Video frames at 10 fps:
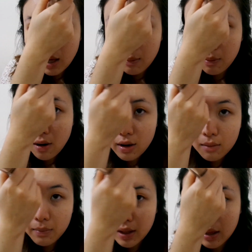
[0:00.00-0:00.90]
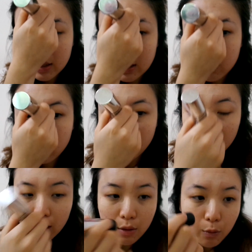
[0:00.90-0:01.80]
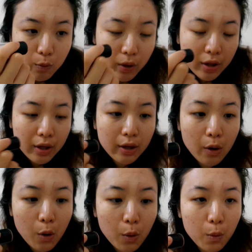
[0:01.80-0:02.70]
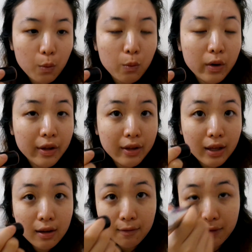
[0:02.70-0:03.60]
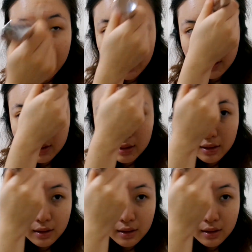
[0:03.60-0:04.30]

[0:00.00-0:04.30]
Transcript: I brought it because it's really really really convenient.